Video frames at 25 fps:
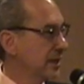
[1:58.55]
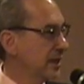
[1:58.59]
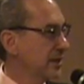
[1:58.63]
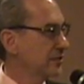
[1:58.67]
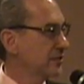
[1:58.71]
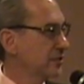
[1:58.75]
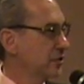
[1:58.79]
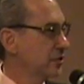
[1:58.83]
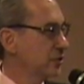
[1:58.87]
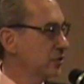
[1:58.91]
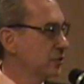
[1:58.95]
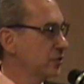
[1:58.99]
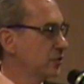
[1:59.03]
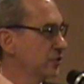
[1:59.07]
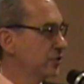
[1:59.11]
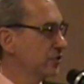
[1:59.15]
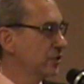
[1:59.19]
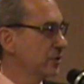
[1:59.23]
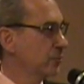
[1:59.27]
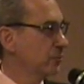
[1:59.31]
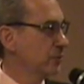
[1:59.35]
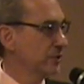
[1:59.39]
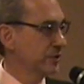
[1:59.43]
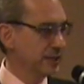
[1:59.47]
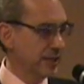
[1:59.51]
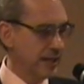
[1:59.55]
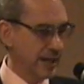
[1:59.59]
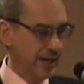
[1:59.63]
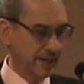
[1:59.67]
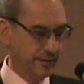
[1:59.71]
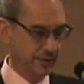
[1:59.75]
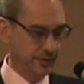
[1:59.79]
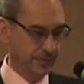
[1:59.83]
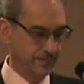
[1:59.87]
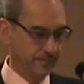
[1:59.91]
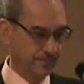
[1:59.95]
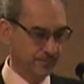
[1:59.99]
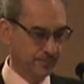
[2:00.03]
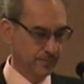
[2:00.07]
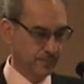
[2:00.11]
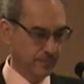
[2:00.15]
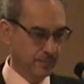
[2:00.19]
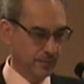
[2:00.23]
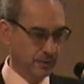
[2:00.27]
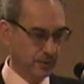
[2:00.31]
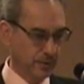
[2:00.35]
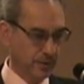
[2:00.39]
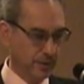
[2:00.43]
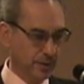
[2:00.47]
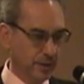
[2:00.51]
Constitution to protect.
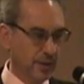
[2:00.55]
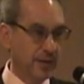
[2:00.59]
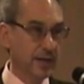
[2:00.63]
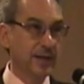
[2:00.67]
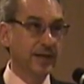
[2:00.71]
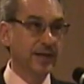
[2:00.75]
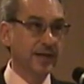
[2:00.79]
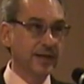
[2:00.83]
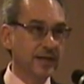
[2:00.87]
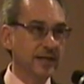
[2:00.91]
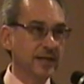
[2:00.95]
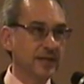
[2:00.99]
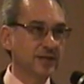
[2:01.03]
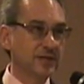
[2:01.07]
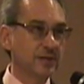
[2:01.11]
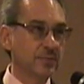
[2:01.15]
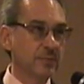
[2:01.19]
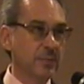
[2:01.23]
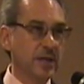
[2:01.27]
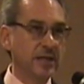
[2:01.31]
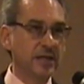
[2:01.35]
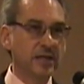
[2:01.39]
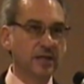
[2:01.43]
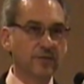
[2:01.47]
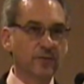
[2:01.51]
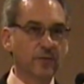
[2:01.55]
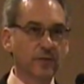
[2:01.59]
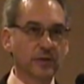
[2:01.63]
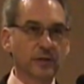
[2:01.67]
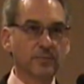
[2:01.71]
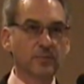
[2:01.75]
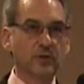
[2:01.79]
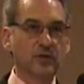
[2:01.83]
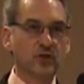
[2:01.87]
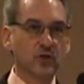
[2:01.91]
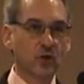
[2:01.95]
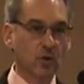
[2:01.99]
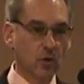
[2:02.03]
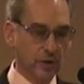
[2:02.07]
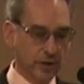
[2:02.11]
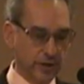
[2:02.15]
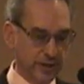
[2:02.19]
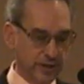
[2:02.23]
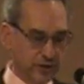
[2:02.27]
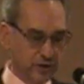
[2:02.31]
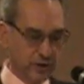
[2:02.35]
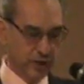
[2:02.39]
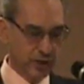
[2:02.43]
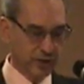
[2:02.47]
In his opinion for the majority,